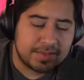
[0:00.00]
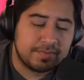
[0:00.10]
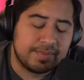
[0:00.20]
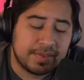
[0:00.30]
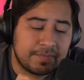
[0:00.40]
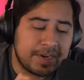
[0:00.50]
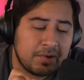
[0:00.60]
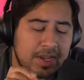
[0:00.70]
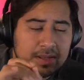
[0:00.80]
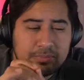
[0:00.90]
The
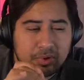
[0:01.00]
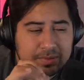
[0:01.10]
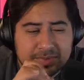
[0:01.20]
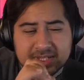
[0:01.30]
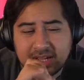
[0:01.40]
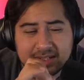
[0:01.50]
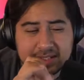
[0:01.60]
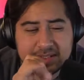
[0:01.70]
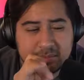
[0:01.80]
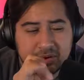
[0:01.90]
very end point was kind of
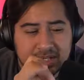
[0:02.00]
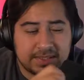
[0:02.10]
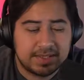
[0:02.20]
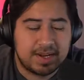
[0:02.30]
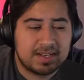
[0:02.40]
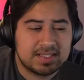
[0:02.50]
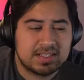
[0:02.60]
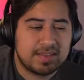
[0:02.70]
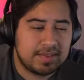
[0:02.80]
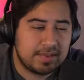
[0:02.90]
disappointing. The Nala
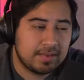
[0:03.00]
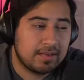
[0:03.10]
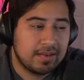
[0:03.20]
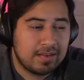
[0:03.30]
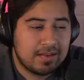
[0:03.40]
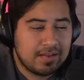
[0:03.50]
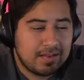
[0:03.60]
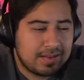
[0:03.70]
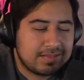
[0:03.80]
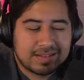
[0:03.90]
Se thing.
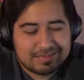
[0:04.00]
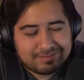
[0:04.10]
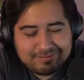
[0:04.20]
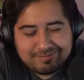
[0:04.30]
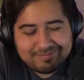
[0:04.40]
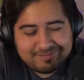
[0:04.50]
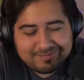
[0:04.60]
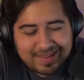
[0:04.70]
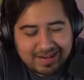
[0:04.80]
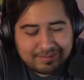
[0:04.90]
It
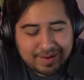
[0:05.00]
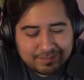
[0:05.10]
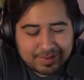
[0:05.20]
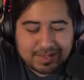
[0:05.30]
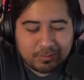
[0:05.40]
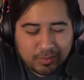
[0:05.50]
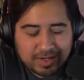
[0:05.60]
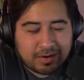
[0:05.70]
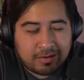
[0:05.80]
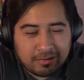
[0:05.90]
I feel like
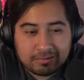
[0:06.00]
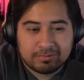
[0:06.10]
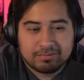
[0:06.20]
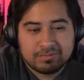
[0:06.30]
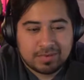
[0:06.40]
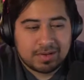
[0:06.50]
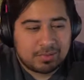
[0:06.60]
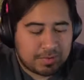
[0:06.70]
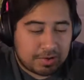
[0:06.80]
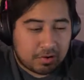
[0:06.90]
we all,
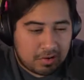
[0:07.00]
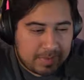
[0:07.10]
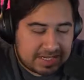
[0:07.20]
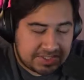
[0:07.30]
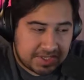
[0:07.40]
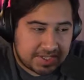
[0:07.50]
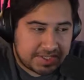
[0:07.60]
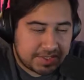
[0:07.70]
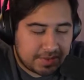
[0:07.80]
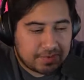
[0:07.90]
with our
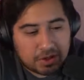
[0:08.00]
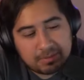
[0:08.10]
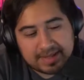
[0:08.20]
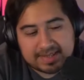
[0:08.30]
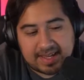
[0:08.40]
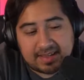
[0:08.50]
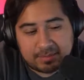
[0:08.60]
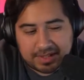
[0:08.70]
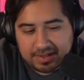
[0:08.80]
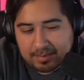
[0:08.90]
imagination of her being
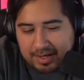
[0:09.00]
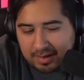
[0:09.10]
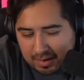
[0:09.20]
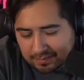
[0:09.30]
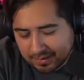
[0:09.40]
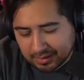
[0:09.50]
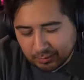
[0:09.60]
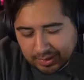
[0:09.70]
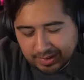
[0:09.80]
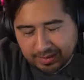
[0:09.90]
taken by the Empire, I feel
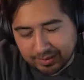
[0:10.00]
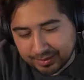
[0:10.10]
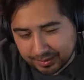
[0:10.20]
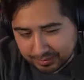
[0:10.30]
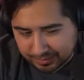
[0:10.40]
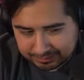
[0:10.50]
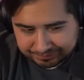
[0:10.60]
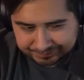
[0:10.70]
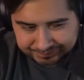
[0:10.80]
like we all knew